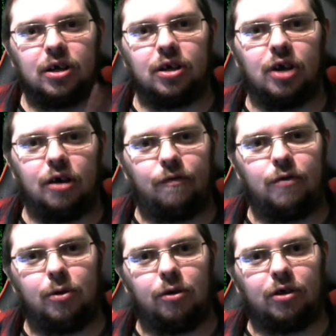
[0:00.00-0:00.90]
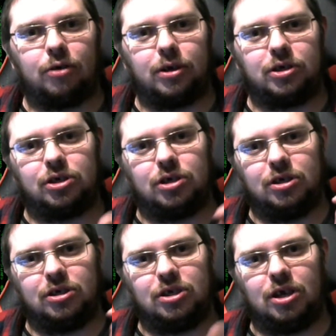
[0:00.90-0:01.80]
go through all the
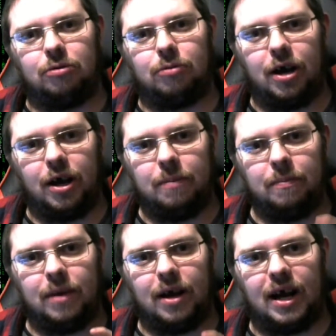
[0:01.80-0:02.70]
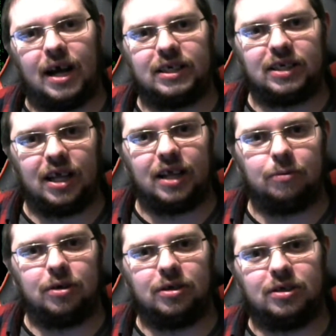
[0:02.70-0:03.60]
questions, isolate the
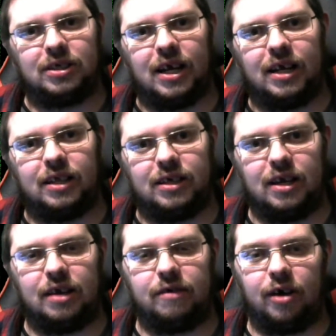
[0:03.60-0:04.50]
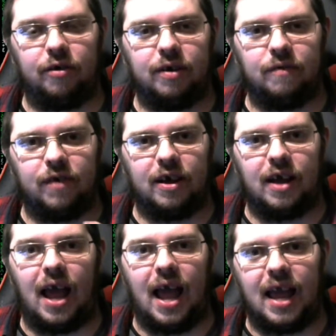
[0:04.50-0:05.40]
ones that are either
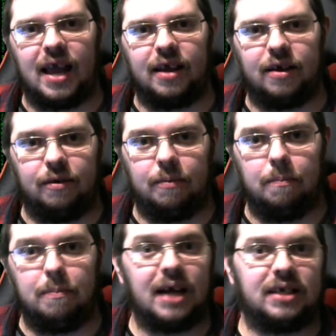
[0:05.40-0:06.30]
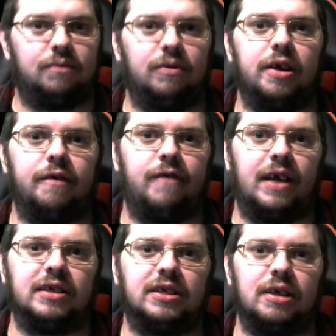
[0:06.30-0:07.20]
A, massively
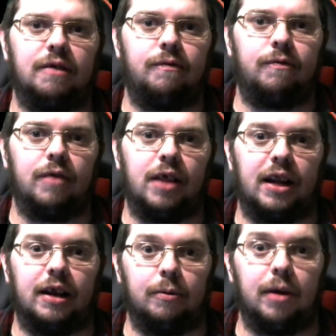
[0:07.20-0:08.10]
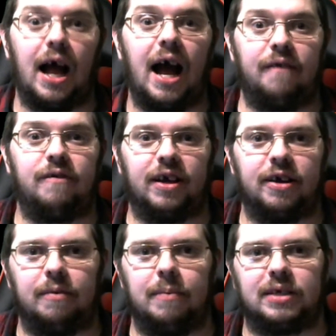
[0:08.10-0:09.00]
offensive, that, well, I think
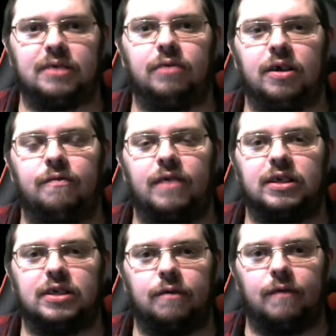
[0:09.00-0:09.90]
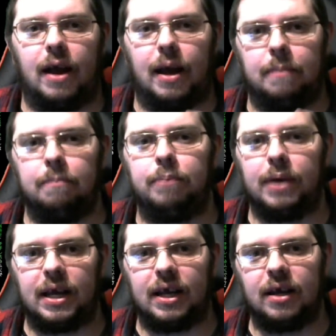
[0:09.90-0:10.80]
are massively offensive, and
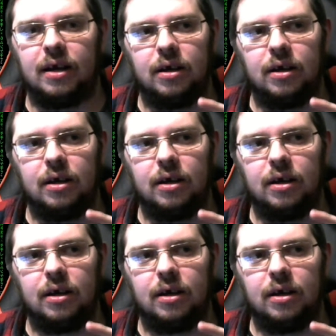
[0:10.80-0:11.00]
B,